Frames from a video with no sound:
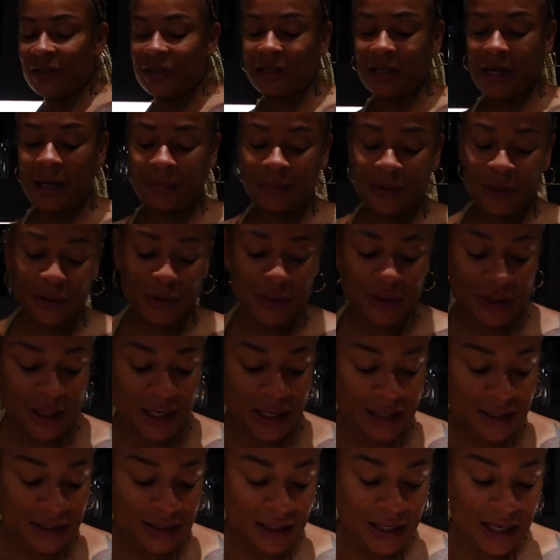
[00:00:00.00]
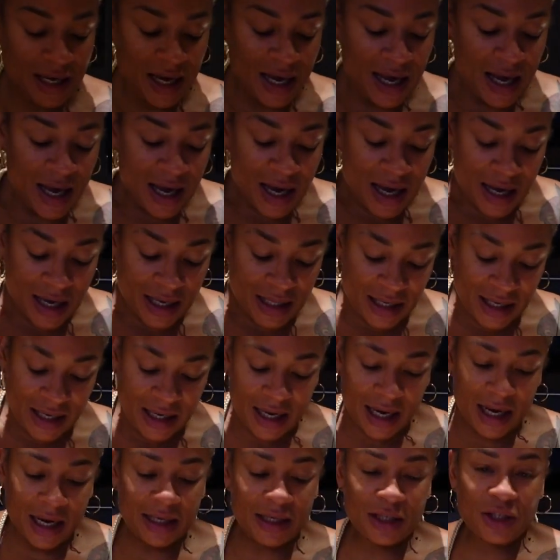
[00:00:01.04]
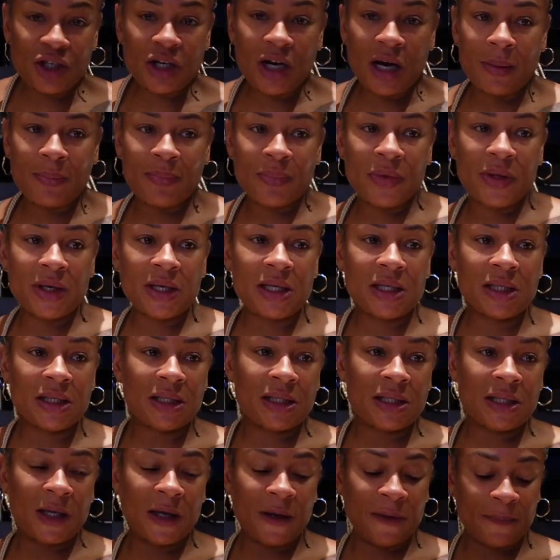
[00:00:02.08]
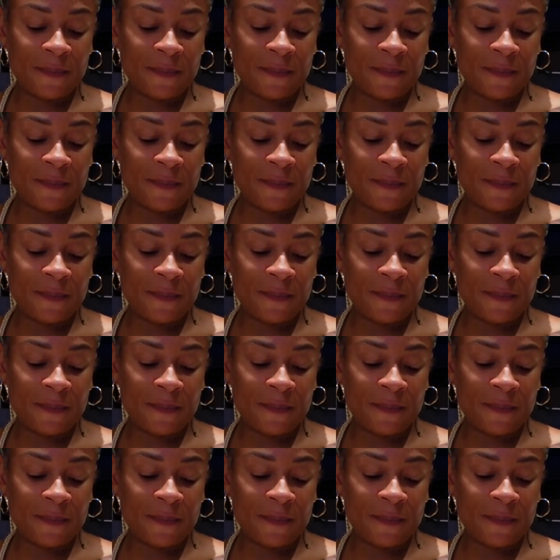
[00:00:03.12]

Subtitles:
the top two skins. And then kind of chop this